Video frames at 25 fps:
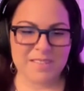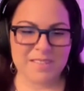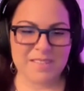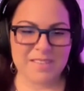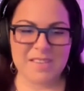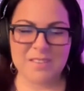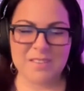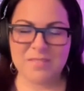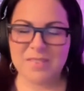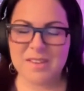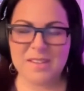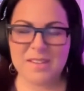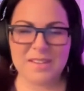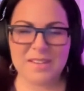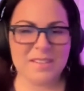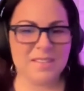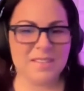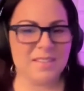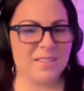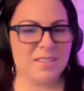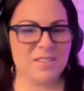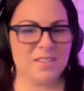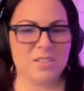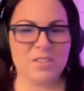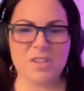
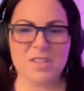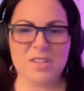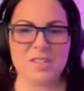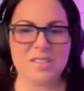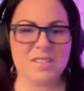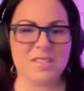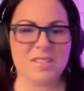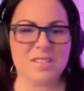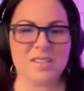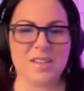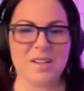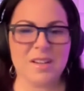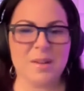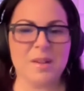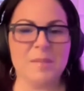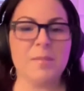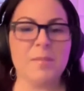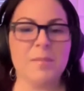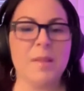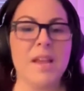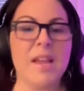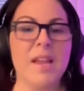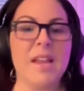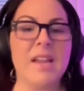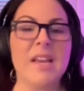giving just an
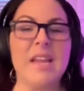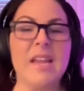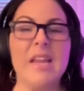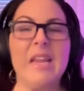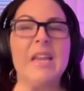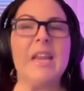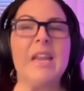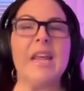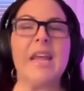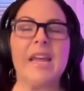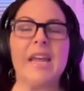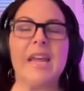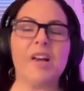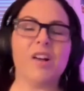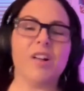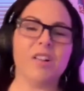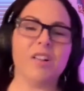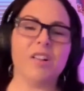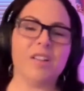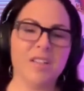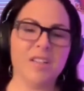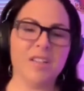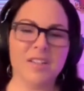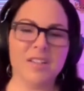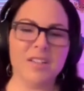
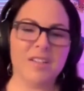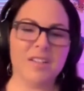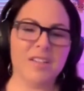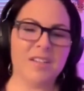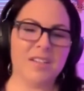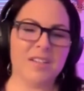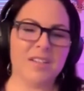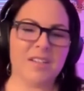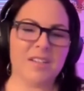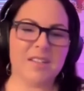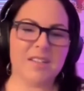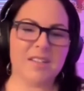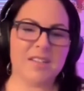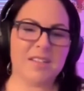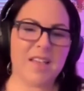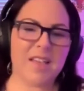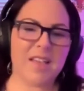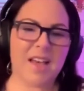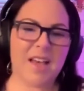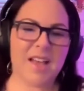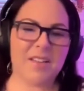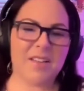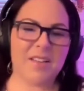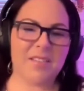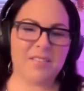inhale
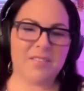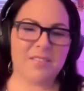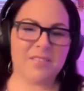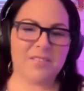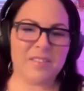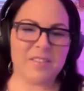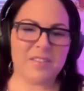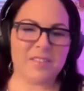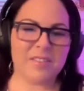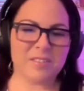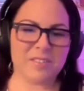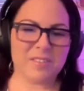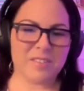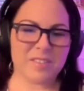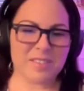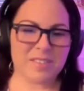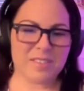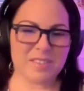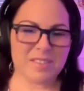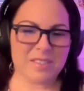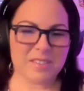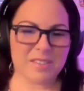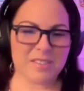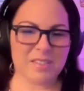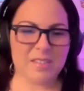that
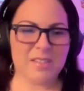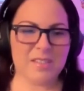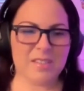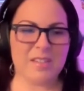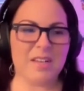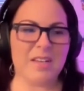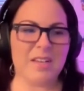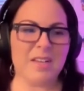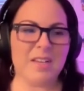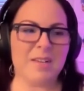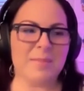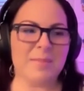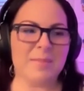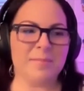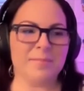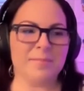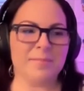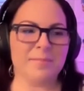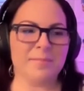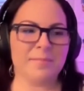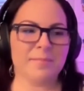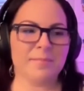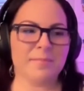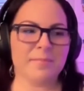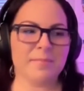feels
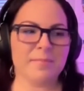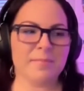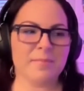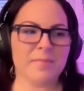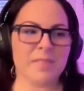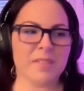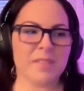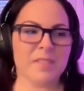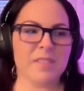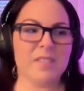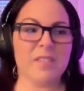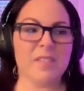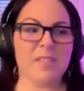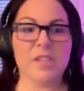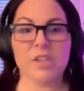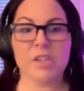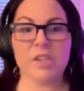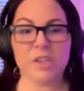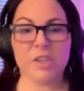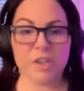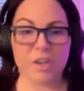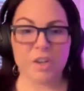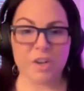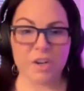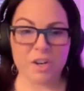
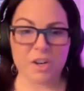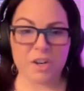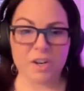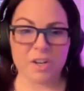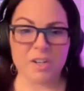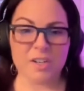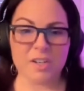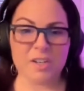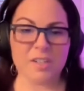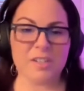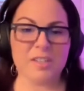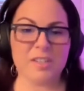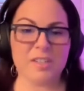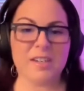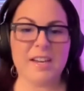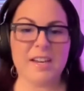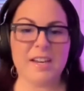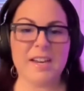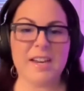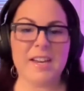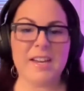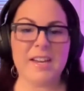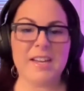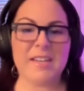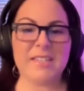secure
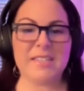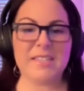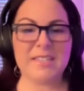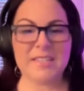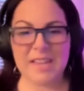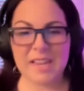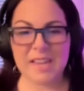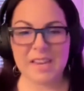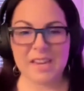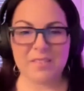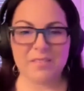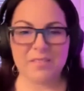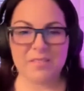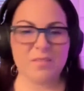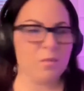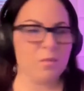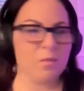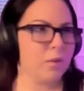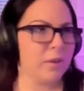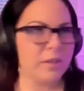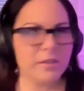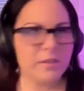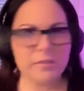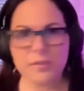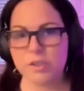and safe,
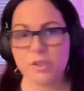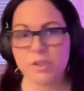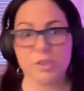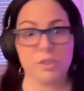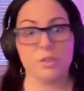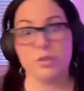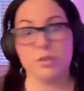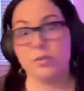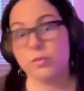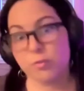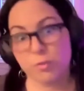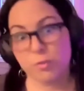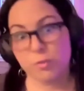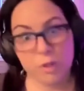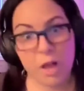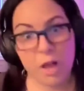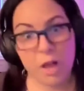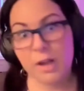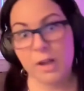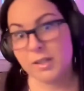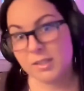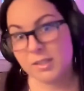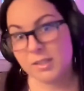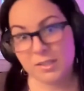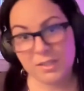or even just neutral.
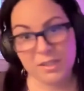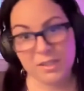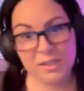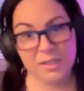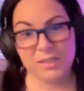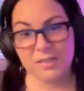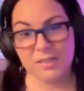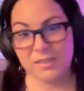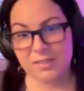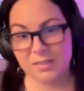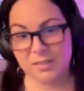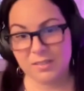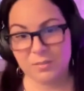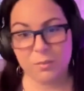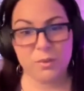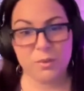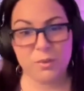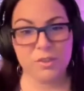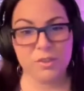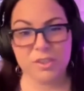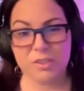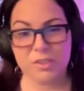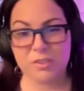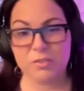Honestly, we're just